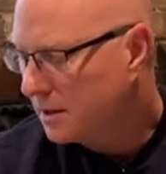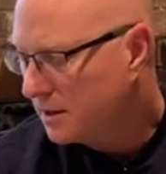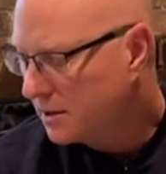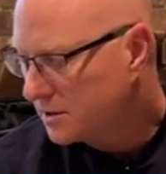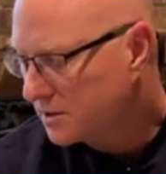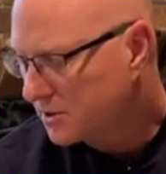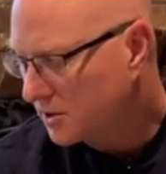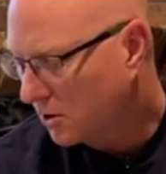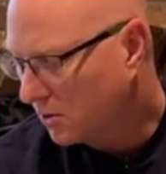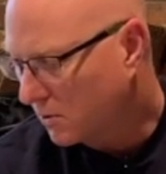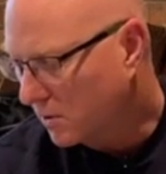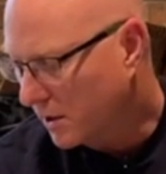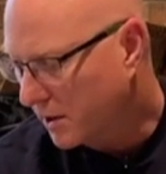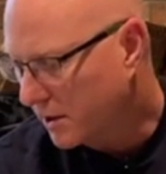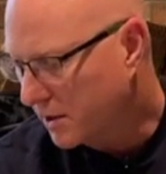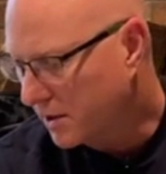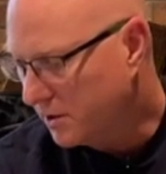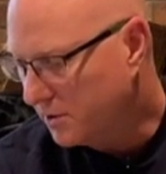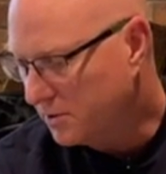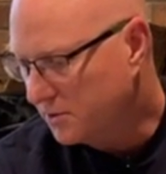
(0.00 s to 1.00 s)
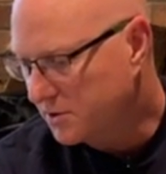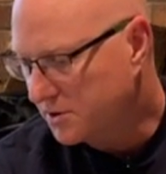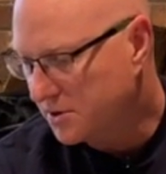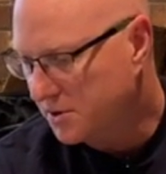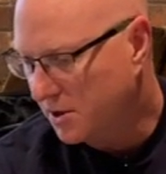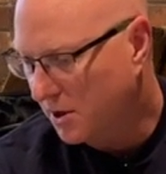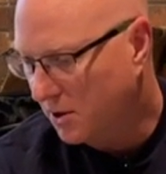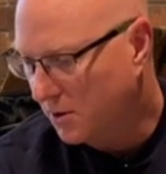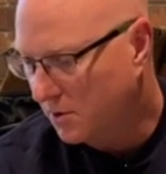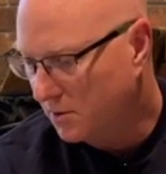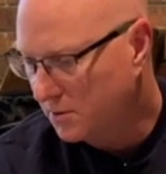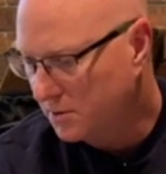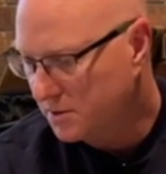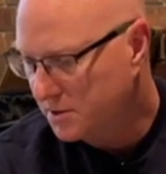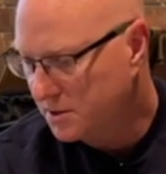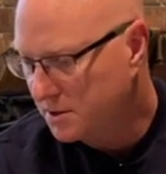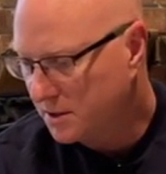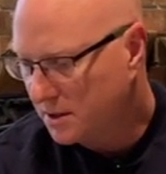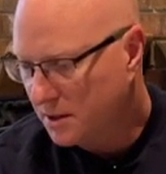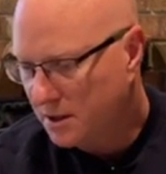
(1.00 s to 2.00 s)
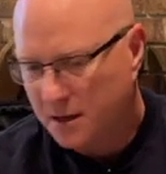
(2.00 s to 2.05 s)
So we're going to use those.